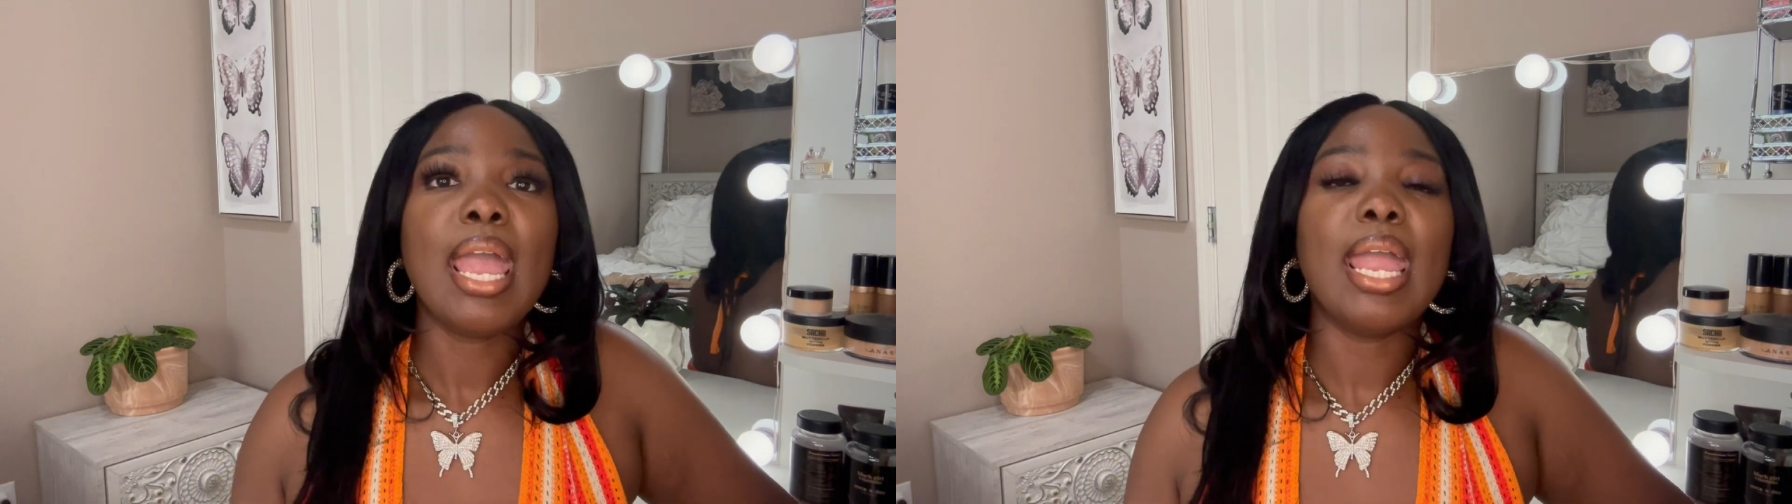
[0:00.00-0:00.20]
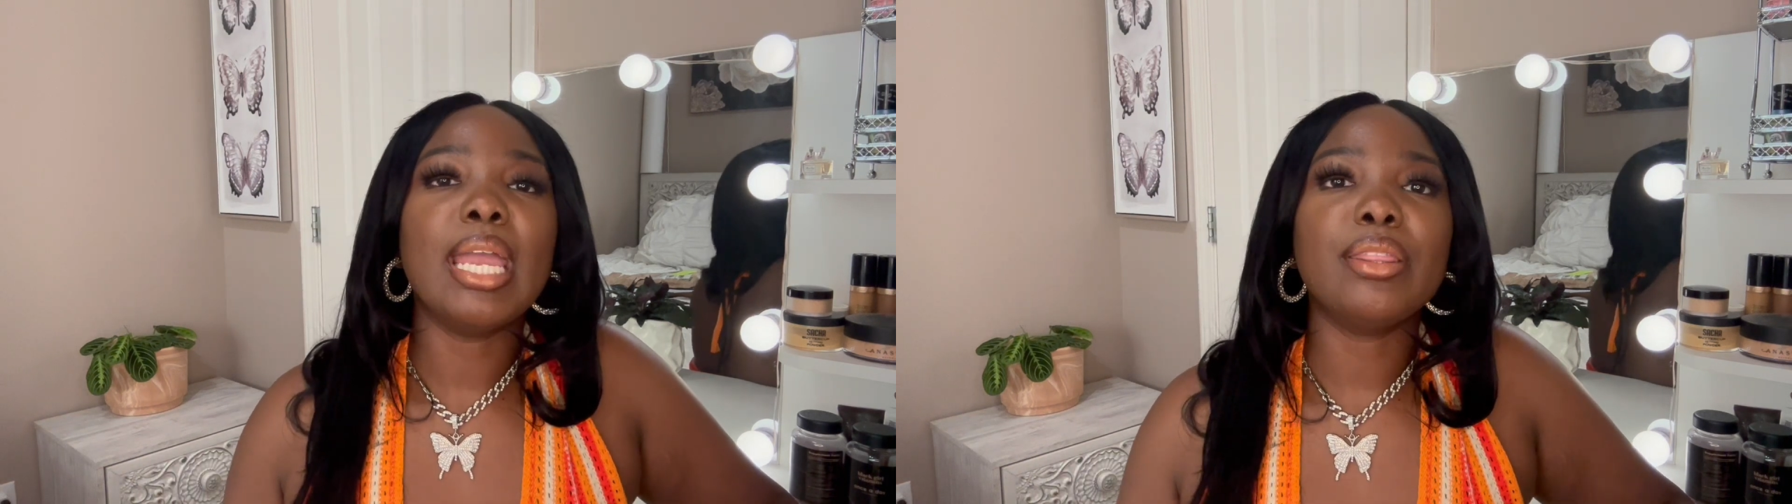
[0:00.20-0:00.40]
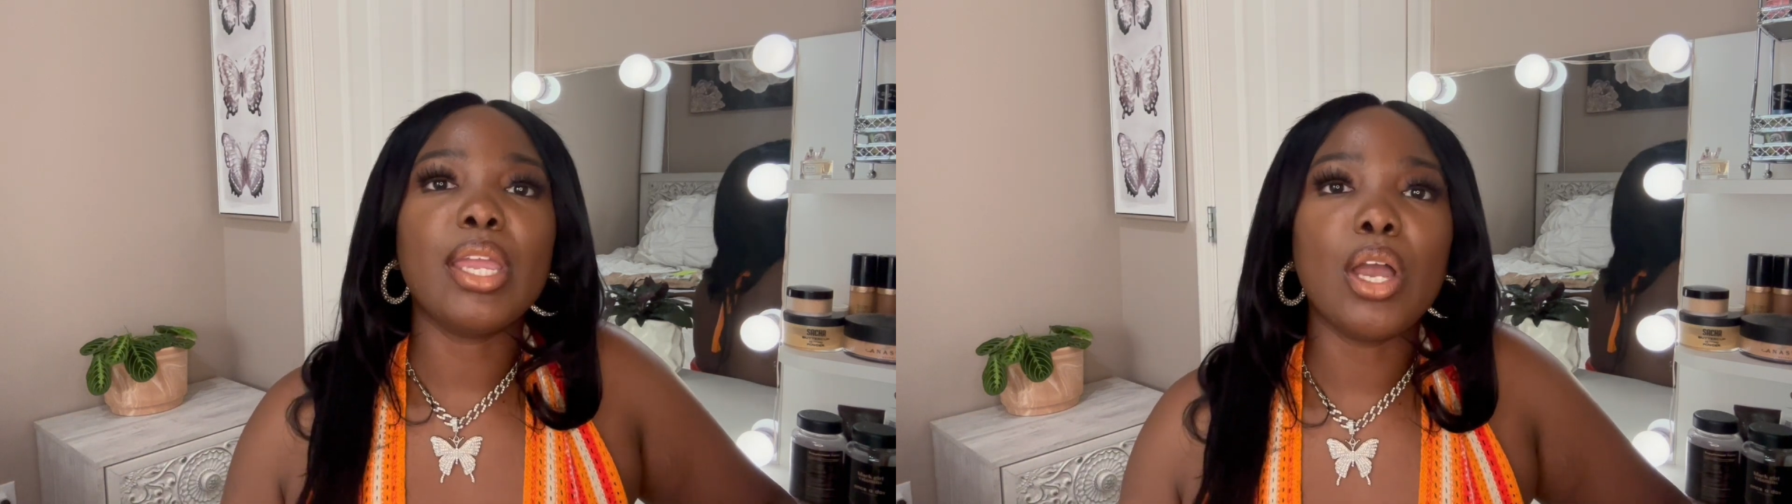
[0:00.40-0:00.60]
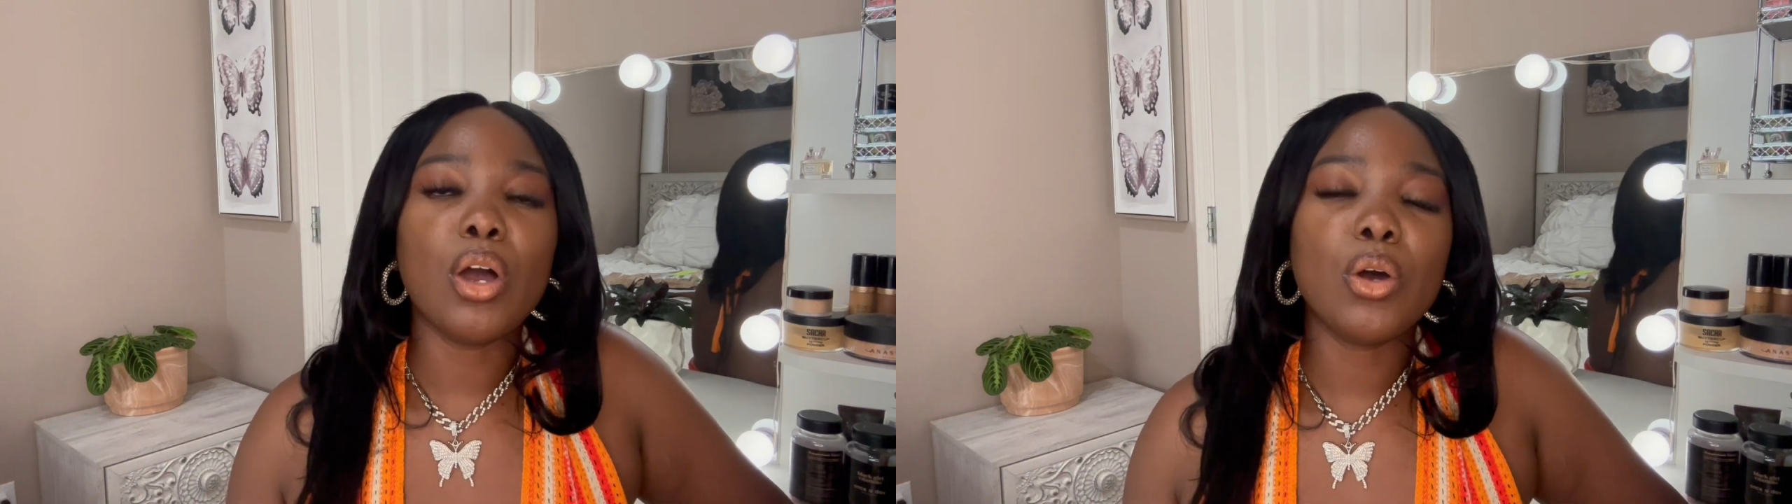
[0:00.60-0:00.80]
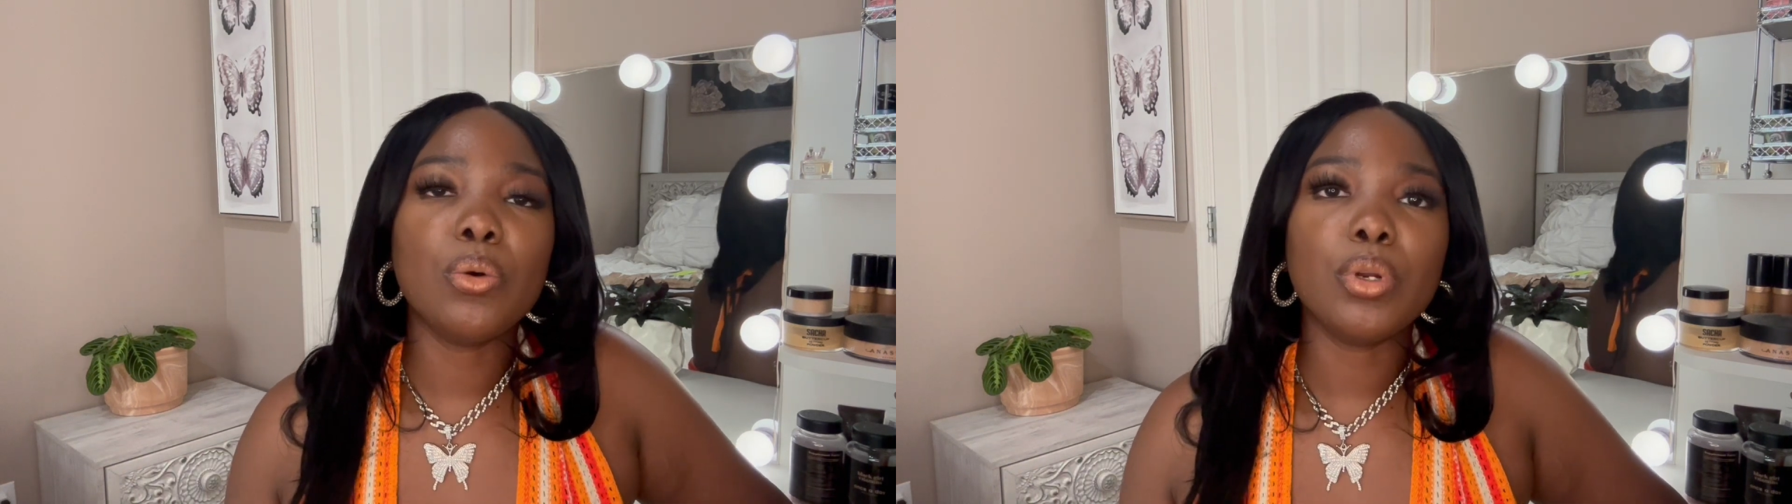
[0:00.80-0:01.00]
and they
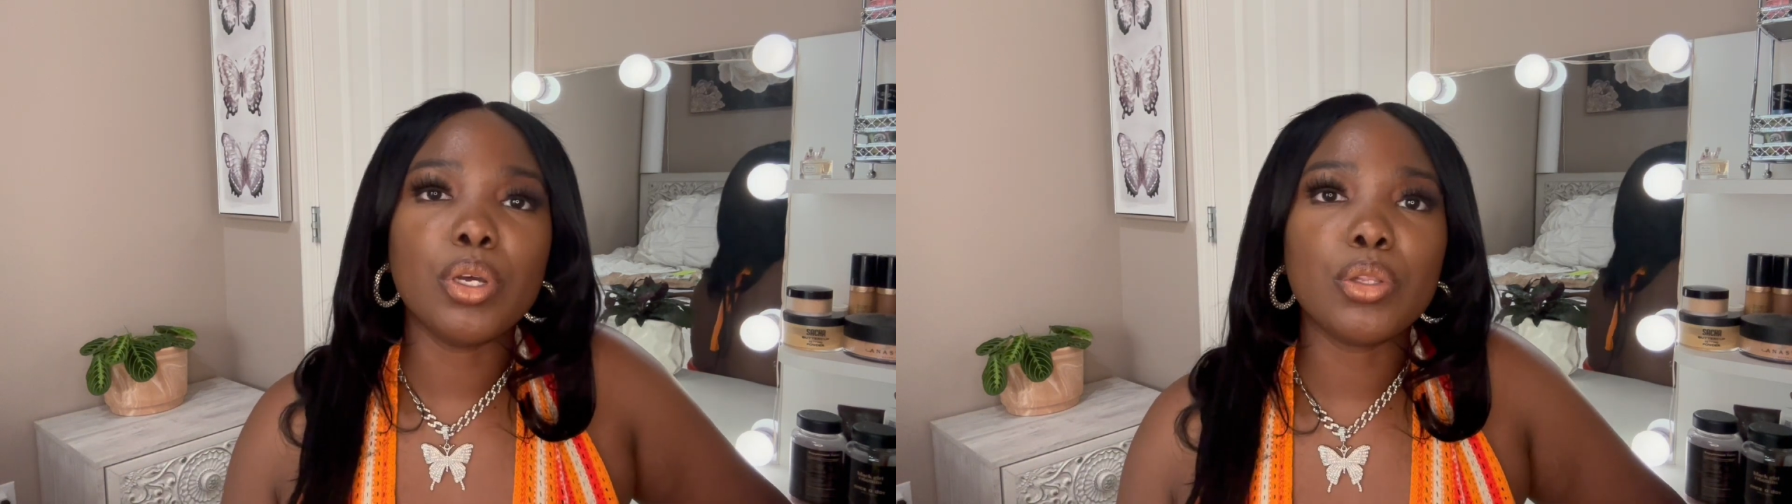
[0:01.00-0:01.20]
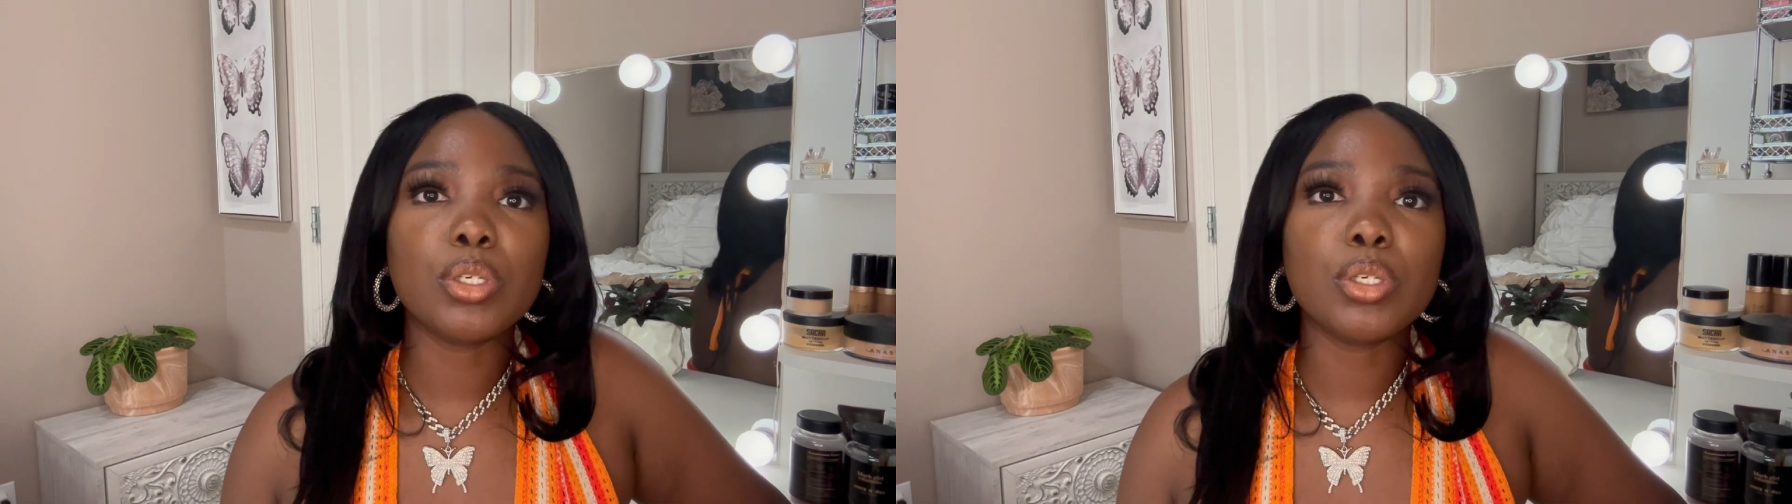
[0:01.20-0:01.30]
own other